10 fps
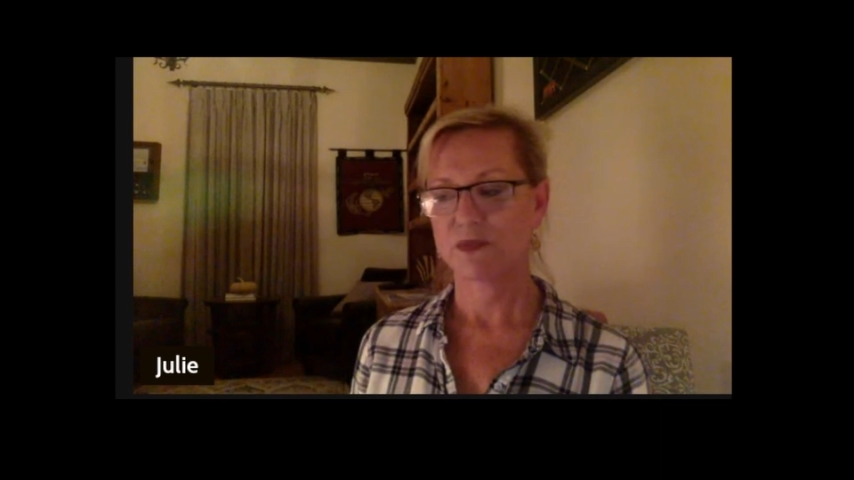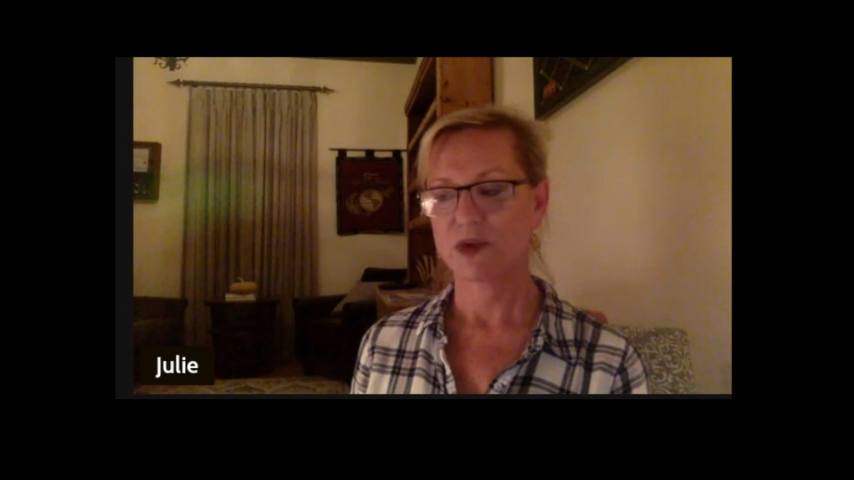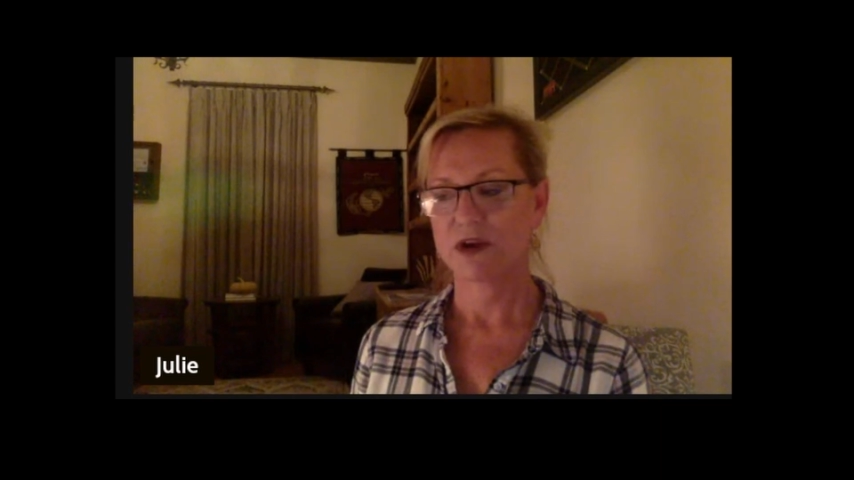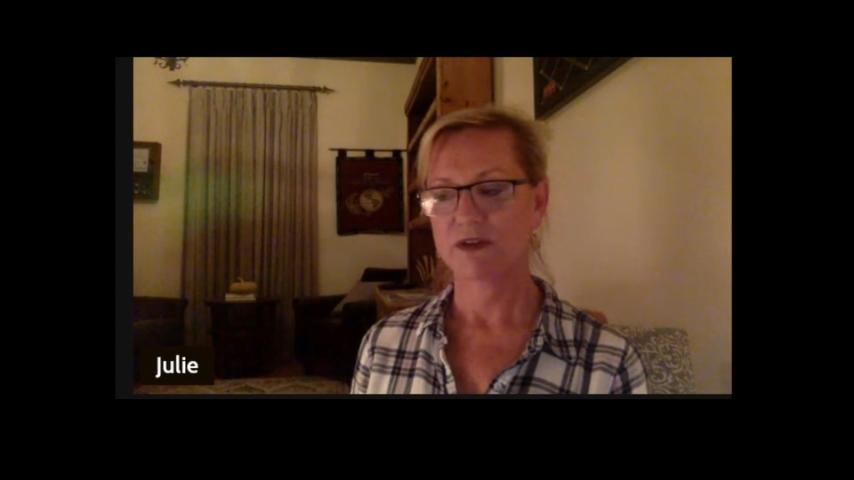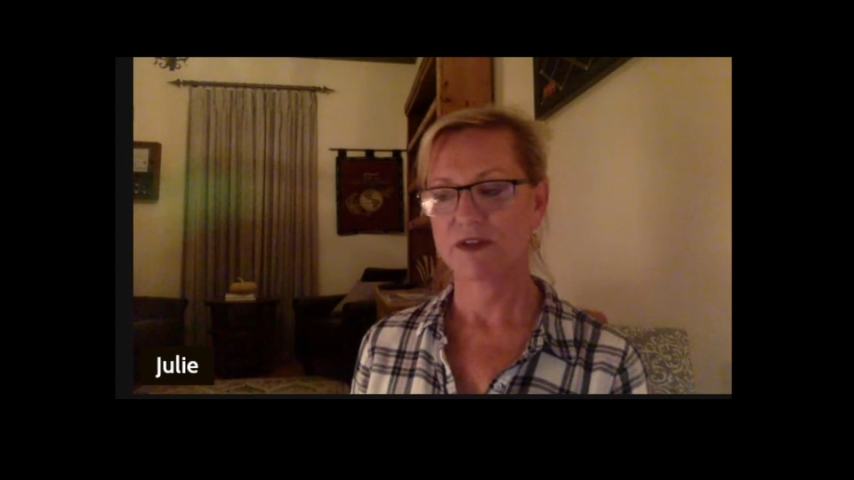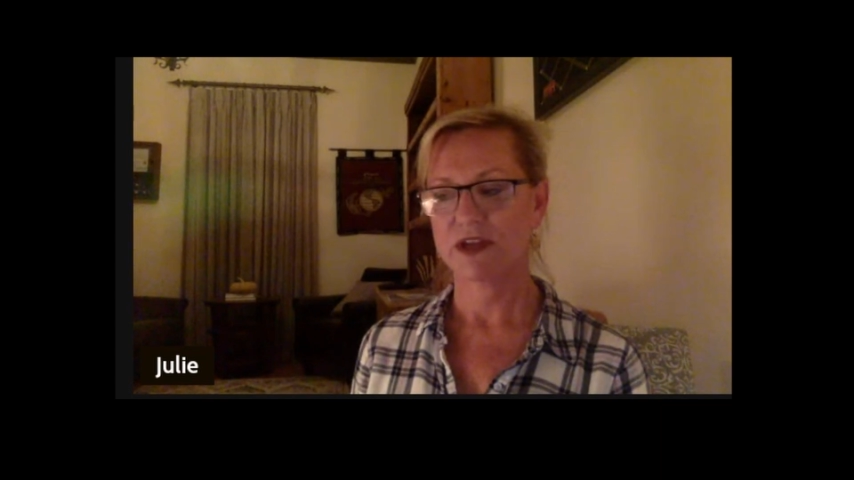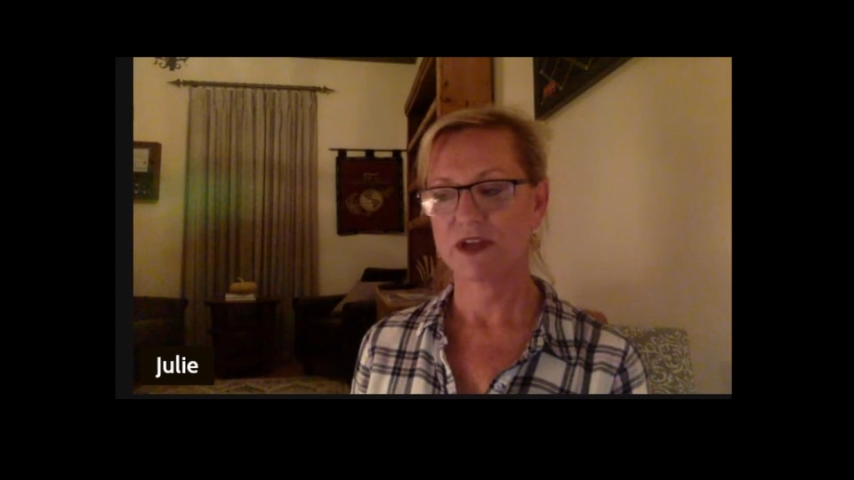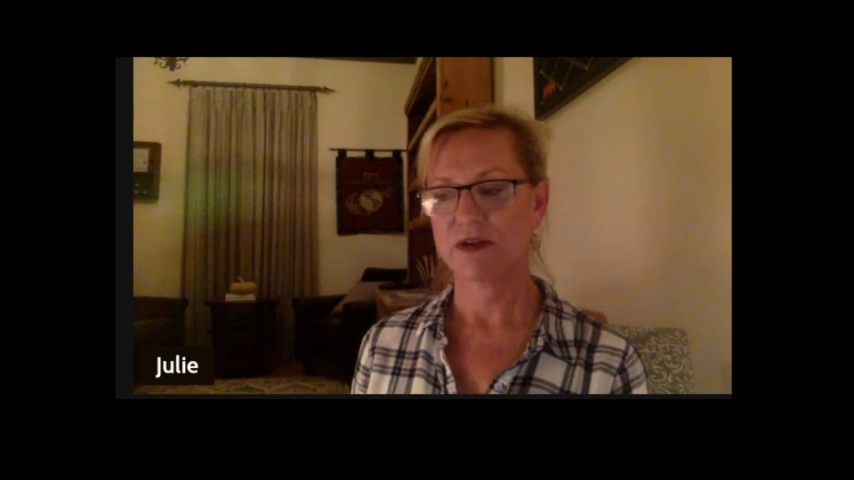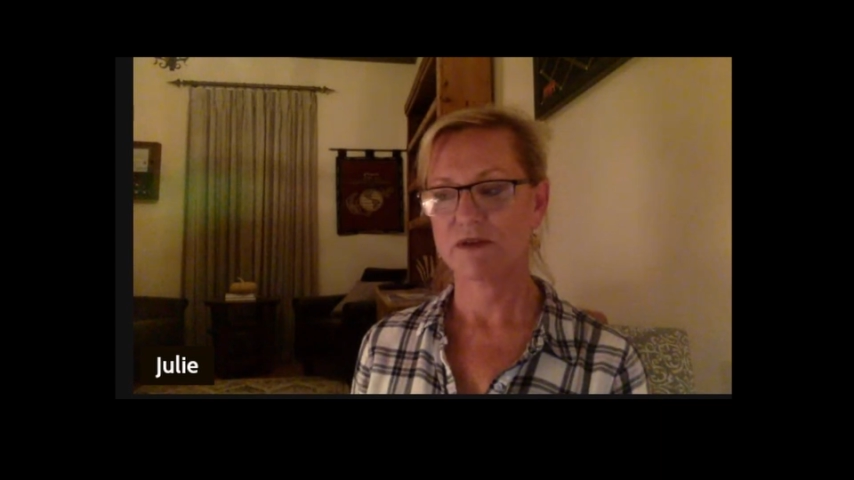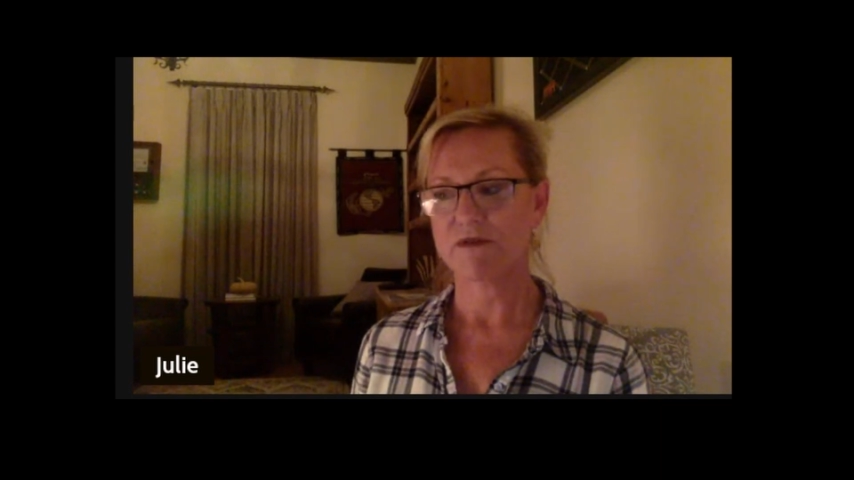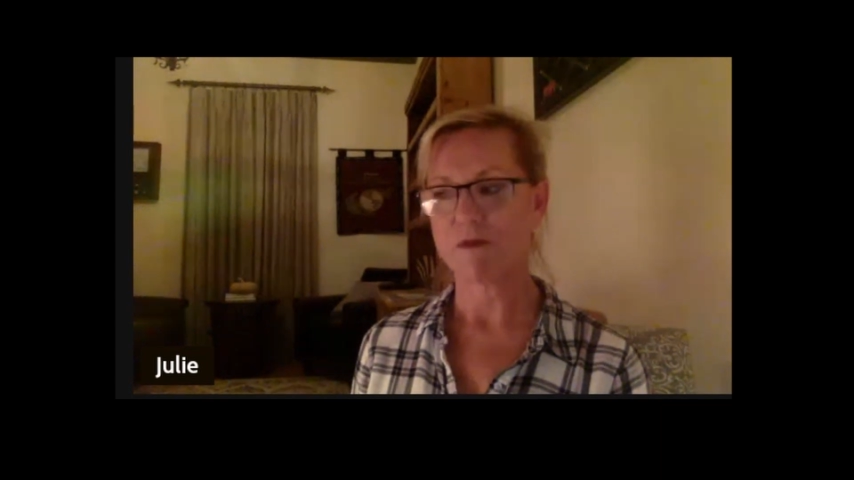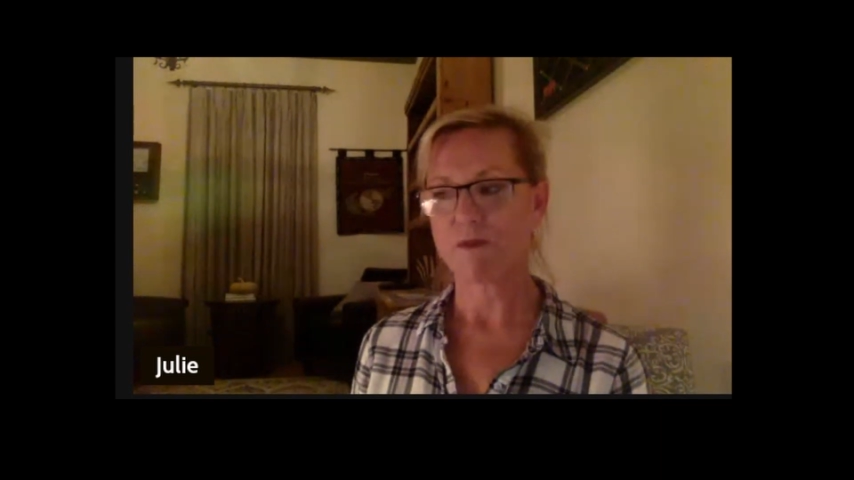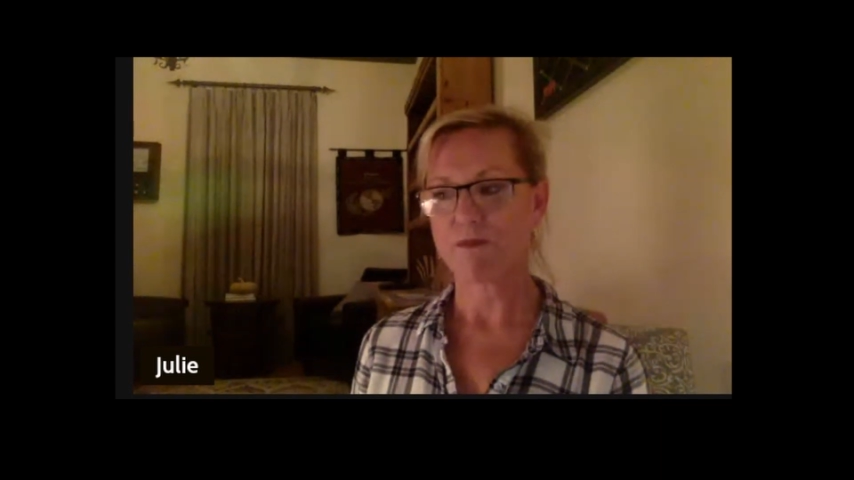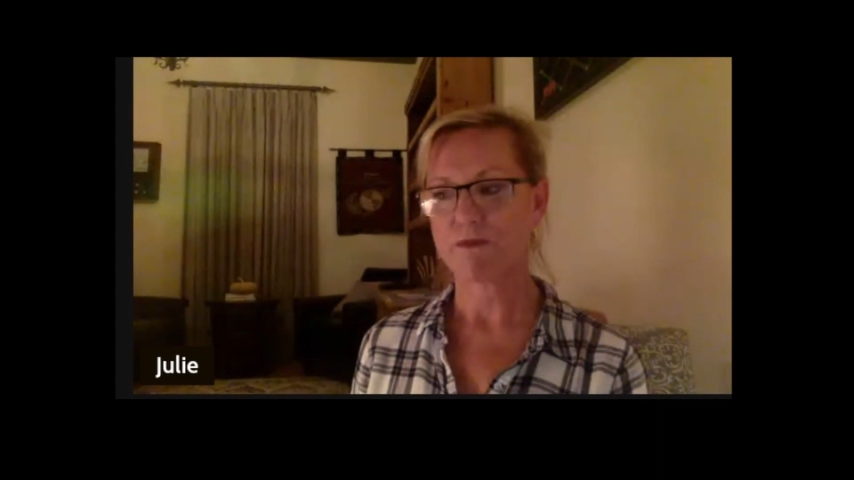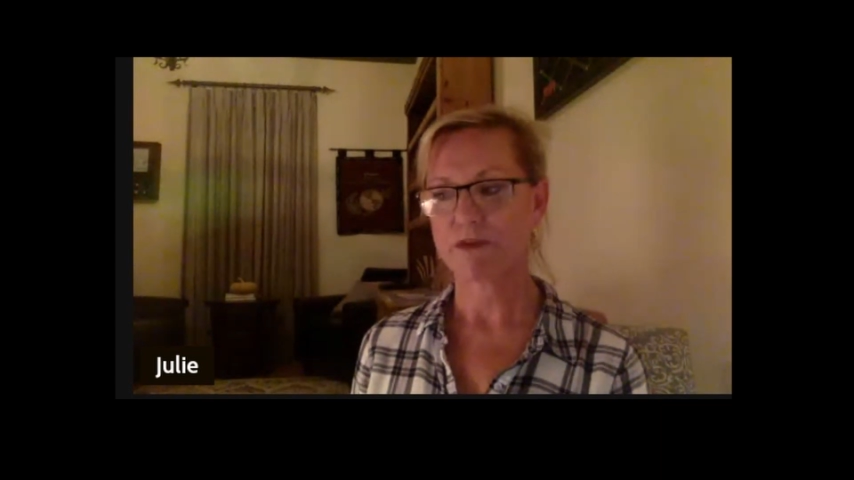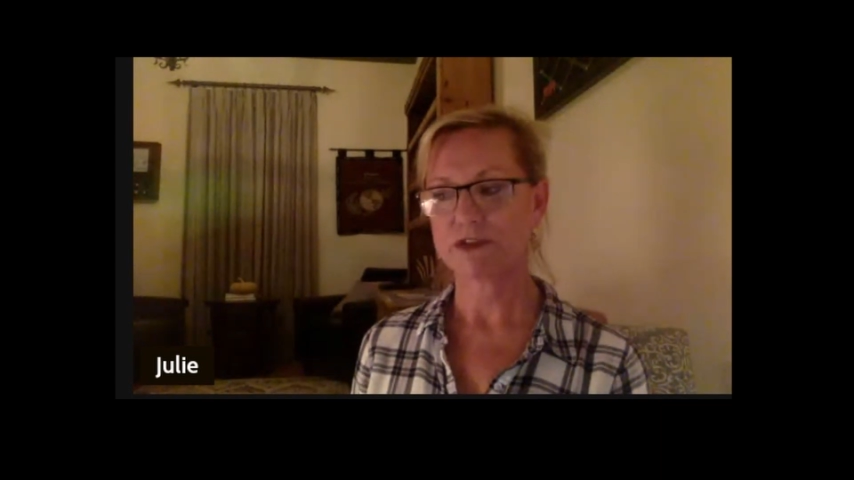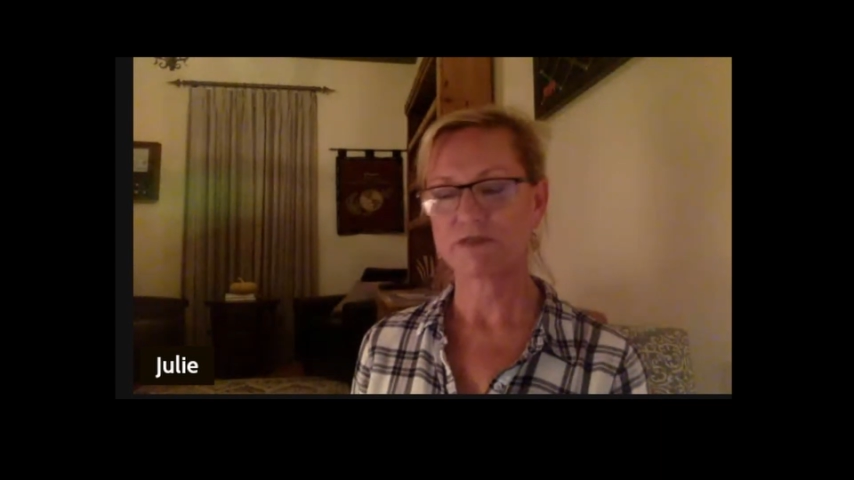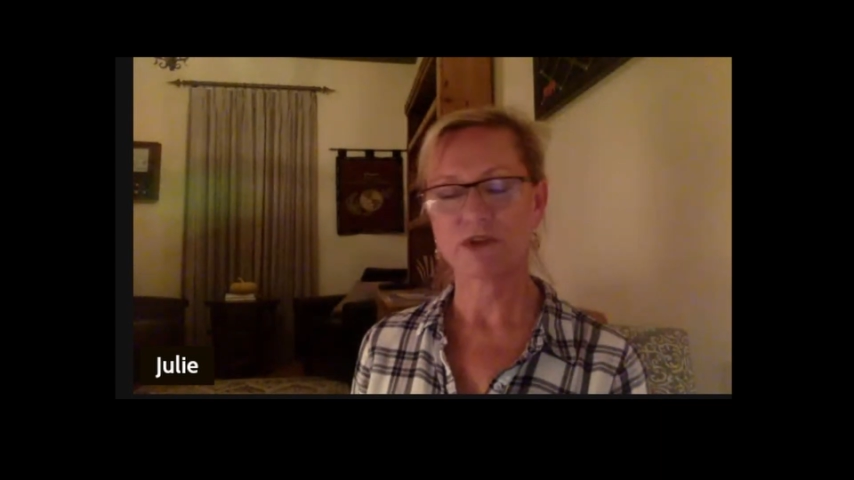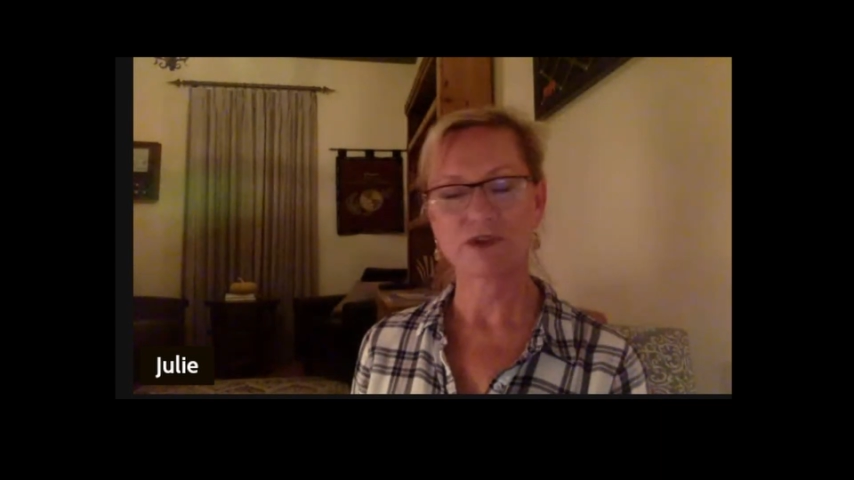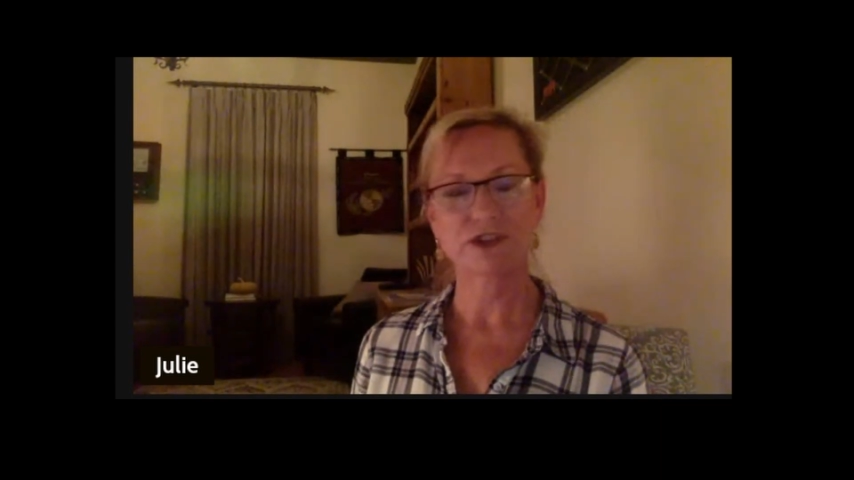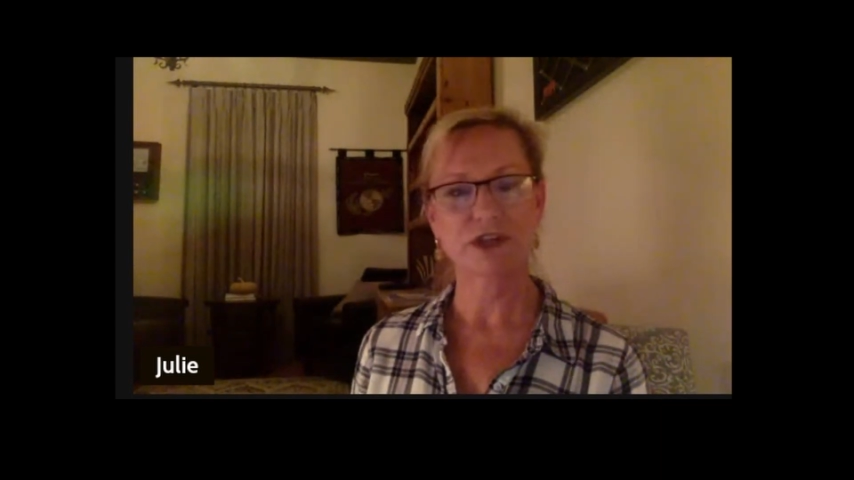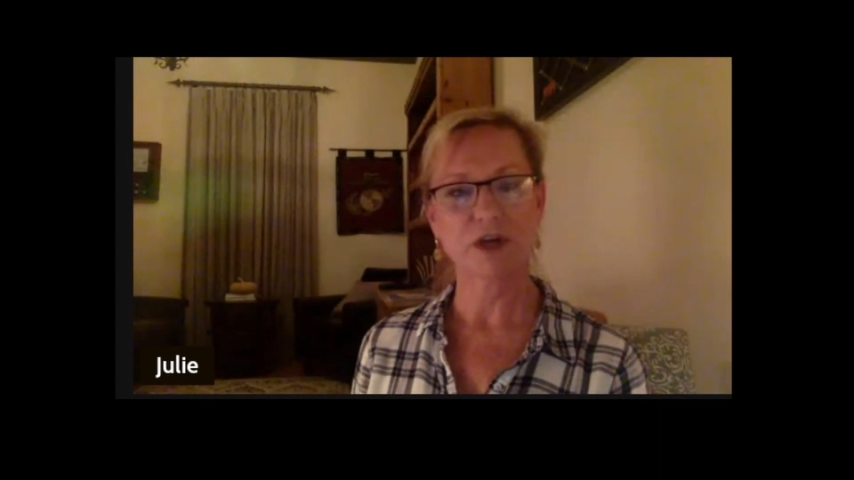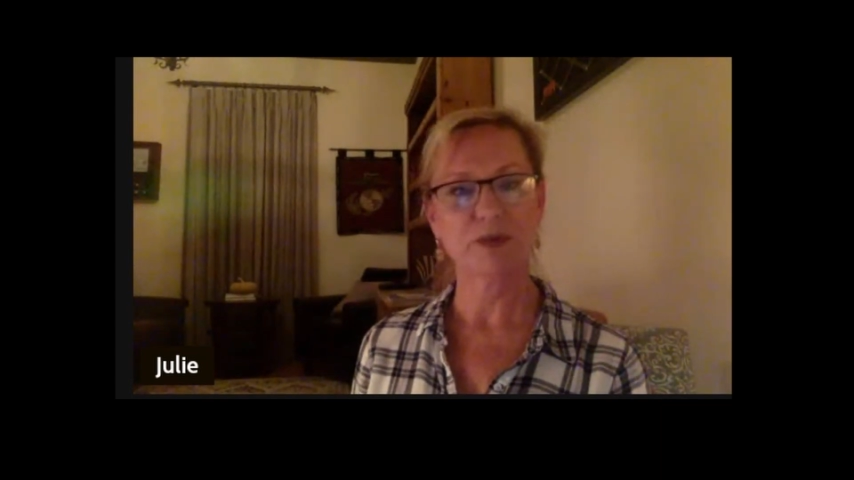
where they divulged a